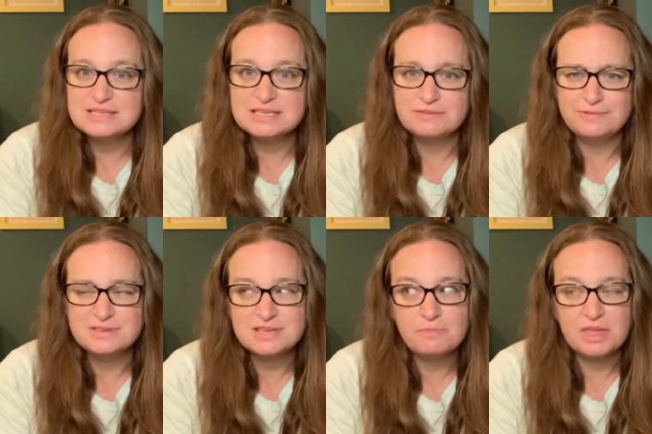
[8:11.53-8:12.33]
this with
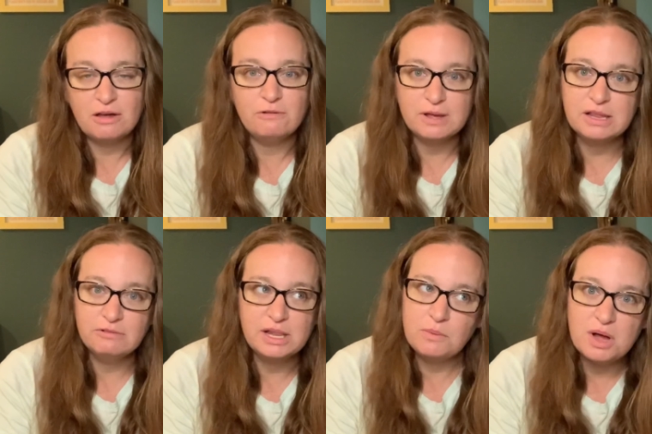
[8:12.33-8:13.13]
something I really,
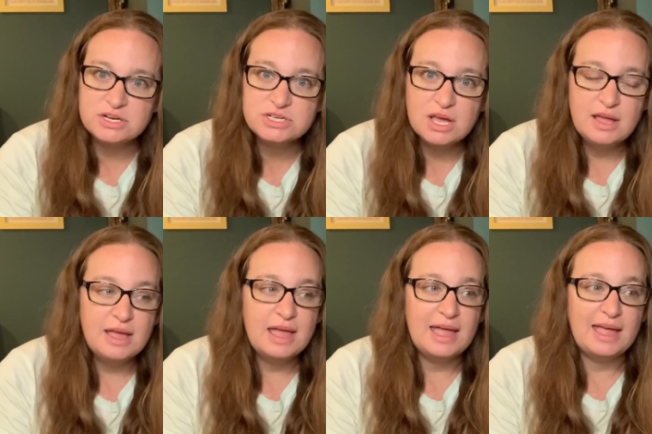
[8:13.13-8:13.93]
really want.
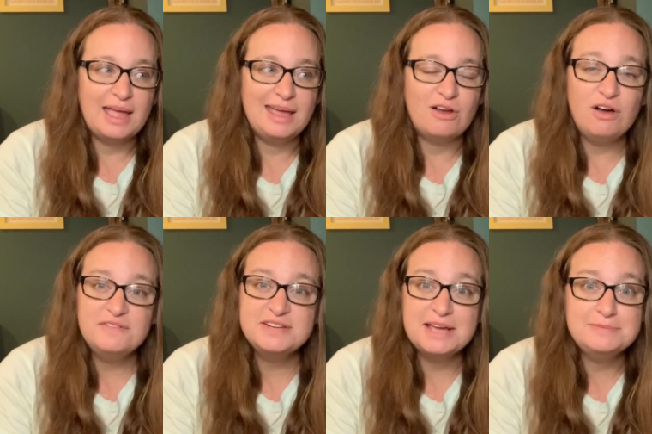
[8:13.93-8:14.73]
And
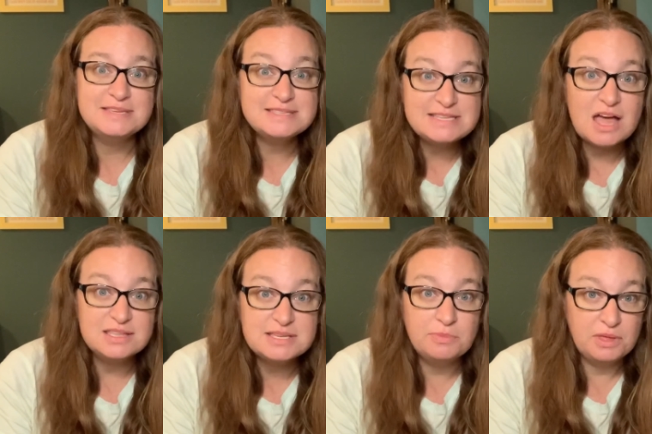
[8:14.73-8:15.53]
oftentimes it's not
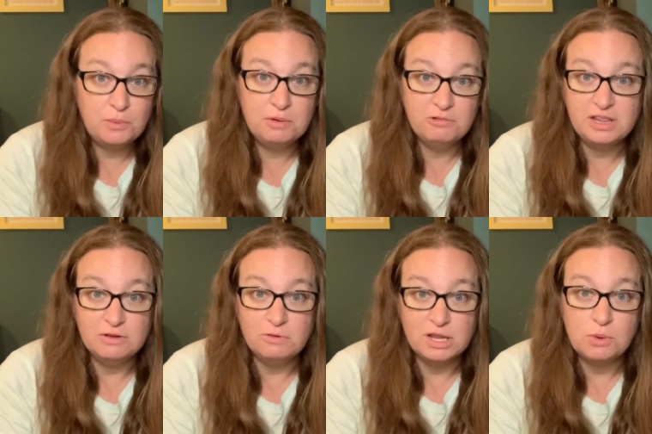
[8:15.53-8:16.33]
something we really,
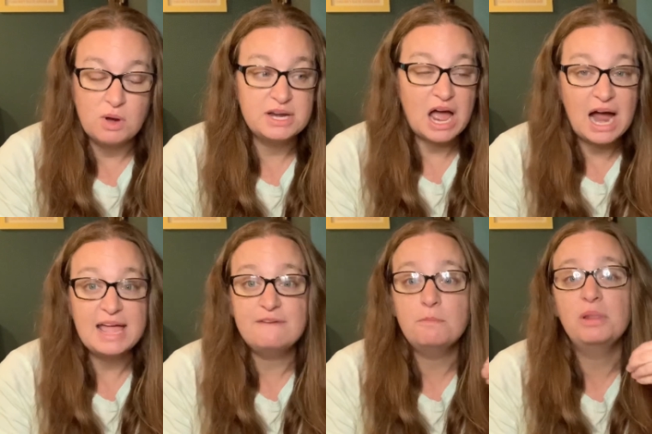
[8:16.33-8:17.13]
really want. I
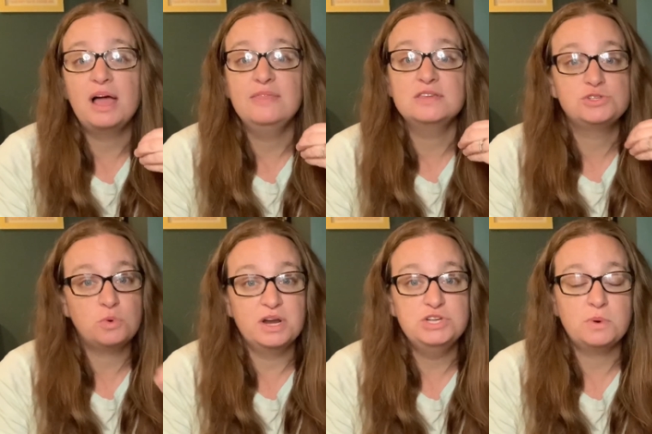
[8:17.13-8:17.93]
have applied this
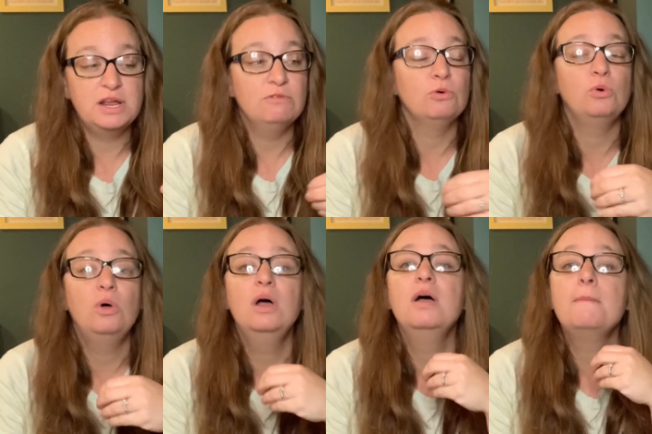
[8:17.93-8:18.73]
2020 rule
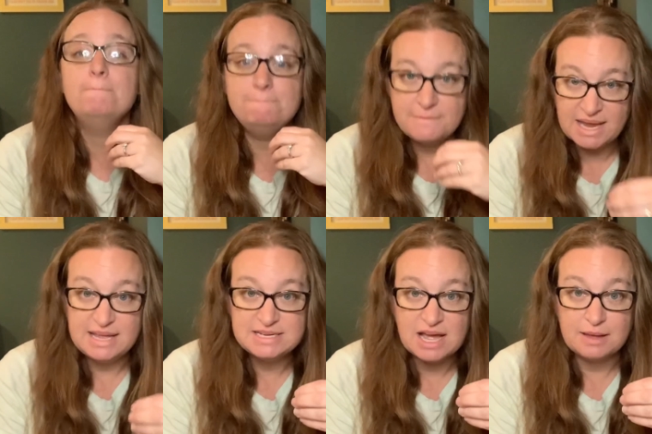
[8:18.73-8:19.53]

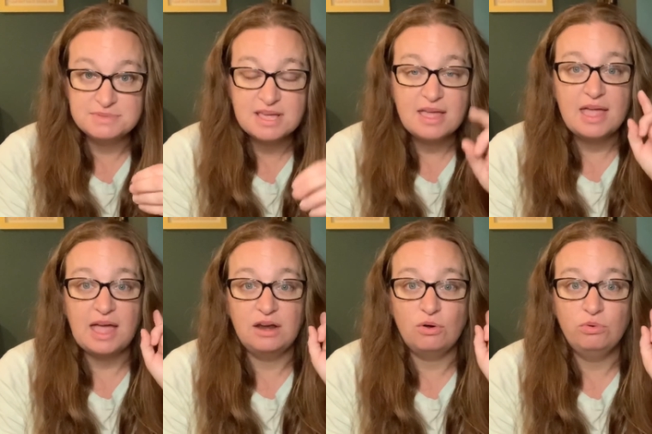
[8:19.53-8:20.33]
many times
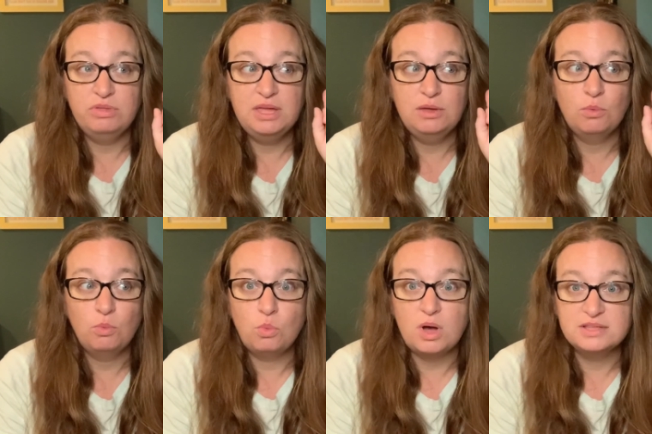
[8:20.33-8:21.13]
and only
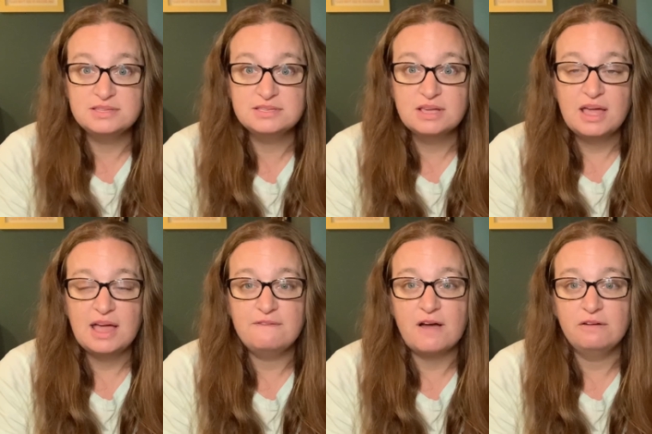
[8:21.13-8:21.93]
once
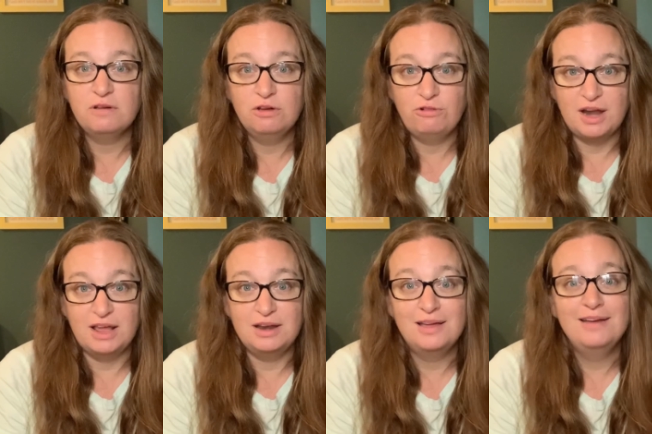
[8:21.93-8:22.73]
have I regretted